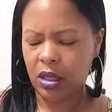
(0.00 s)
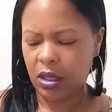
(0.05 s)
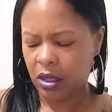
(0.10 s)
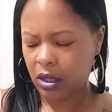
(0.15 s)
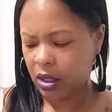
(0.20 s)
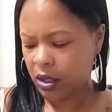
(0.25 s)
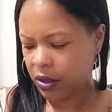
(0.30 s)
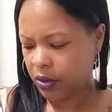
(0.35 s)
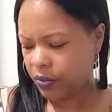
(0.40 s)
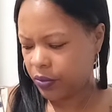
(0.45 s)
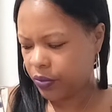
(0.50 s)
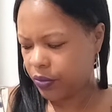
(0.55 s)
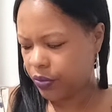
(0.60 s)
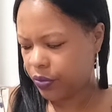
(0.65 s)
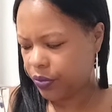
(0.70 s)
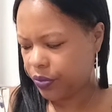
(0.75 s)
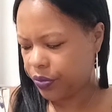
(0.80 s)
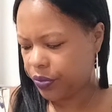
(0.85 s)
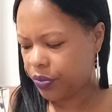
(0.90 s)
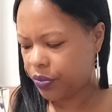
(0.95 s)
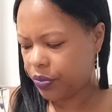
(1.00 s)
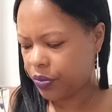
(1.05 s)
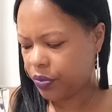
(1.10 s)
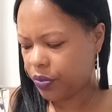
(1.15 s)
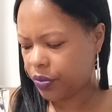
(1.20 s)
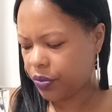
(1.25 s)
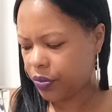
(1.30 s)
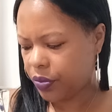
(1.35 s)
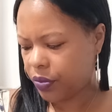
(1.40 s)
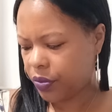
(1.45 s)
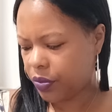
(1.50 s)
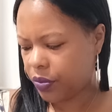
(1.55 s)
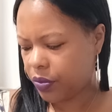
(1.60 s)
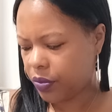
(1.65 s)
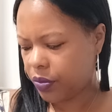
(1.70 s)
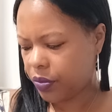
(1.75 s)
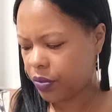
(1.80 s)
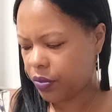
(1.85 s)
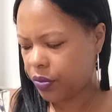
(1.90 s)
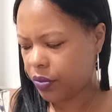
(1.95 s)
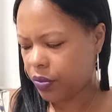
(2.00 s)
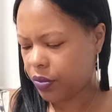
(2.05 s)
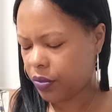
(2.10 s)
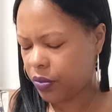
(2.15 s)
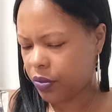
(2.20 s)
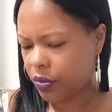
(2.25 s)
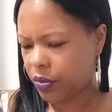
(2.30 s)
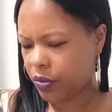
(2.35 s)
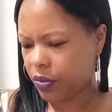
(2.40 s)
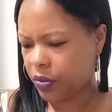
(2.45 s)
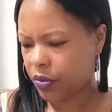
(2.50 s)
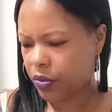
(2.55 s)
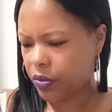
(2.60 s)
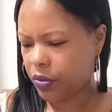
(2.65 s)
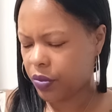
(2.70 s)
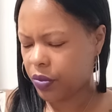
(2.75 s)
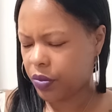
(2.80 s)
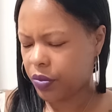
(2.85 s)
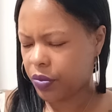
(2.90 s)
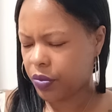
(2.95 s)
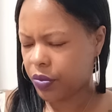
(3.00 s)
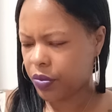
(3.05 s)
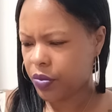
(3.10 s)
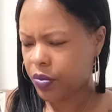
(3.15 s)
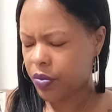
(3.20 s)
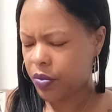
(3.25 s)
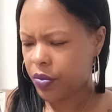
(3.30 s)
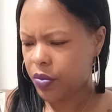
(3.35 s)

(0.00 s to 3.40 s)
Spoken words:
Nothing is said.